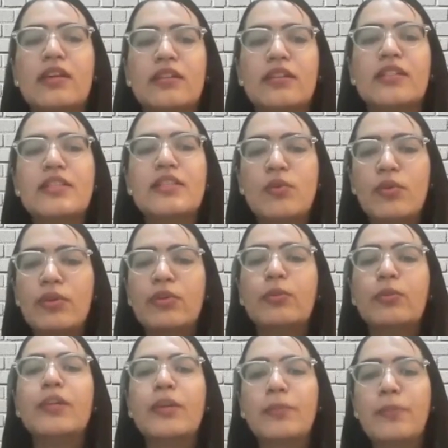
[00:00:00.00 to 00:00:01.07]
this is going to
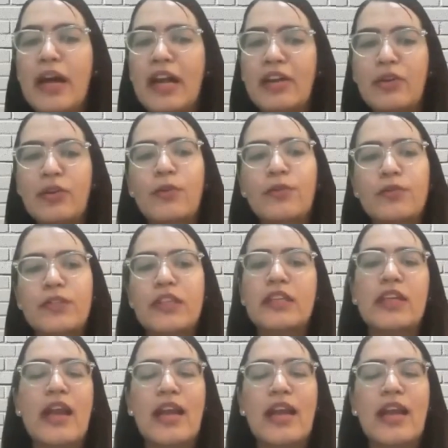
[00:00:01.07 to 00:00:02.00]
be a part of the